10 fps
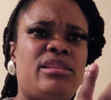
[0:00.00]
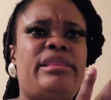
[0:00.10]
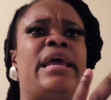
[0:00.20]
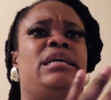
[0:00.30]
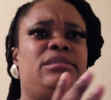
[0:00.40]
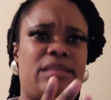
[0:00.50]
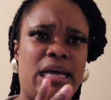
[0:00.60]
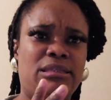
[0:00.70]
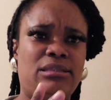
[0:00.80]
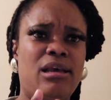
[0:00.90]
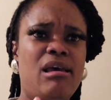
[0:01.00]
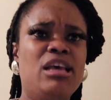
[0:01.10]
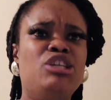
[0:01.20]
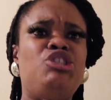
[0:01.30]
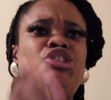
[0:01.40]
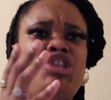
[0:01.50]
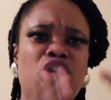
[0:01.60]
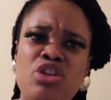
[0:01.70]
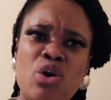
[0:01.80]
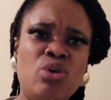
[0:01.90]
things that
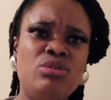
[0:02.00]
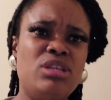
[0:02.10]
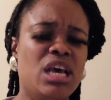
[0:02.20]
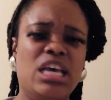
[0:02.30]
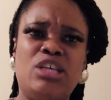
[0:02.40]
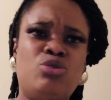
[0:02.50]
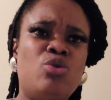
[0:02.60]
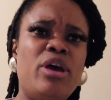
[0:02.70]
she knows is not